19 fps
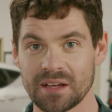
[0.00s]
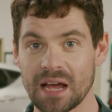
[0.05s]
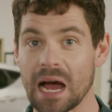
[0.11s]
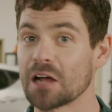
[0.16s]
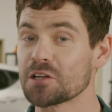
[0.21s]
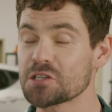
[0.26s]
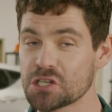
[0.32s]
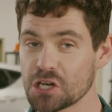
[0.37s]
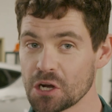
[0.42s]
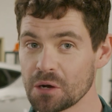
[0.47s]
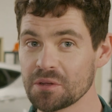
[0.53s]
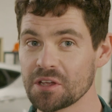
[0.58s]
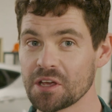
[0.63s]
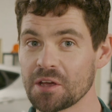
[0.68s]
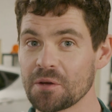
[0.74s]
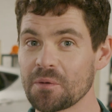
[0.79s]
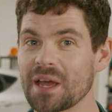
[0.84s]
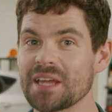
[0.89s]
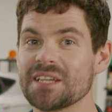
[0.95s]
I'll show
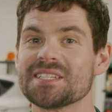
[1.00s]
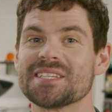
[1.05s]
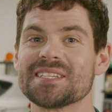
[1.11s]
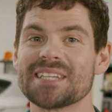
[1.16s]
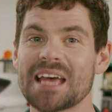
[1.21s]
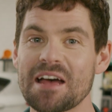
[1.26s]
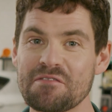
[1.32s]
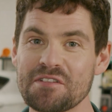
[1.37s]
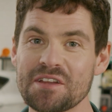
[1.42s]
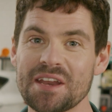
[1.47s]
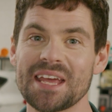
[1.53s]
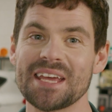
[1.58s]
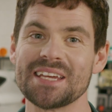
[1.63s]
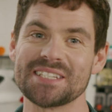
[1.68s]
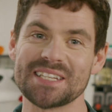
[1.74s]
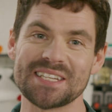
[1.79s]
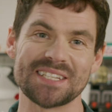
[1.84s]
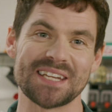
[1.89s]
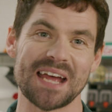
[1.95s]
you in 7
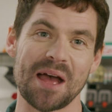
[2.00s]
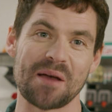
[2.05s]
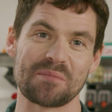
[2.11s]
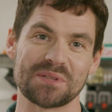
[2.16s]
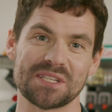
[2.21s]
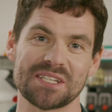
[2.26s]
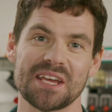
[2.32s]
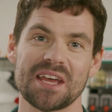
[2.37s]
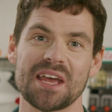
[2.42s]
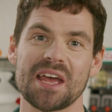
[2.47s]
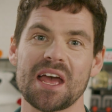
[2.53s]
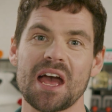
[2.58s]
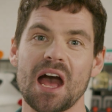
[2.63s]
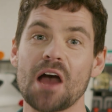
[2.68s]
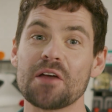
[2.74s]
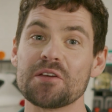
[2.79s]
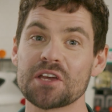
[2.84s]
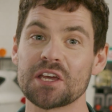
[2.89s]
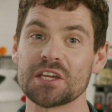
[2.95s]
easy steps how
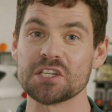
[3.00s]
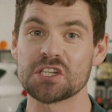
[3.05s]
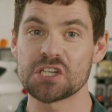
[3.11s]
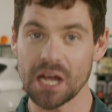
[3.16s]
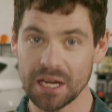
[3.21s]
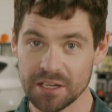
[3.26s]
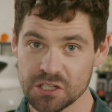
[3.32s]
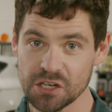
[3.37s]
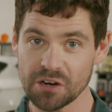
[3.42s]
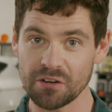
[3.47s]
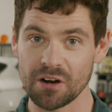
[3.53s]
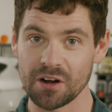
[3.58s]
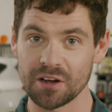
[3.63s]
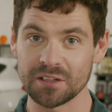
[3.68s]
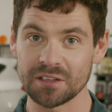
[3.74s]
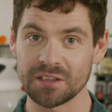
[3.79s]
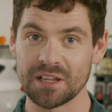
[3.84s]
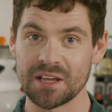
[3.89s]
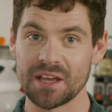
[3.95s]
you can change your
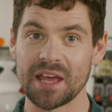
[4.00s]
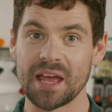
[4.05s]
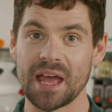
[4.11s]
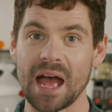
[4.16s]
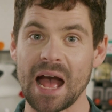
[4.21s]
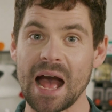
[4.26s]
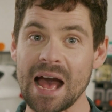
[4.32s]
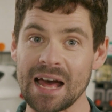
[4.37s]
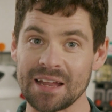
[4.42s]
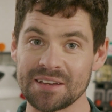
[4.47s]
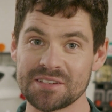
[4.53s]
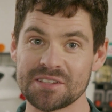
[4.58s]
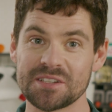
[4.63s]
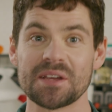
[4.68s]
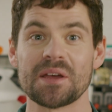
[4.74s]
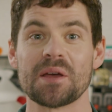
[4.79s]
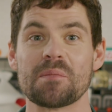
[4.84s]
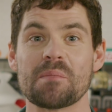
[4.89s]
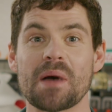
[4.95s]
oil and
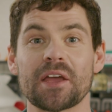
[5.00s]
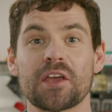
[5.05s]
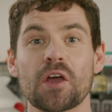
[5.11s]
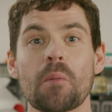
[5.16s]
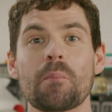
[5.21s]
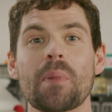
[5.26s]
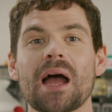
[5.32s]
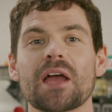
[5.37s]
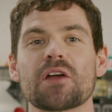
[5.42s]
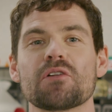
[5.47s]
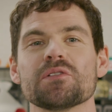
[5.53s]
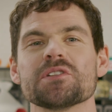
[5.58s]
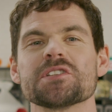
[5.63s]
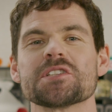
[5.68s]
make your bike run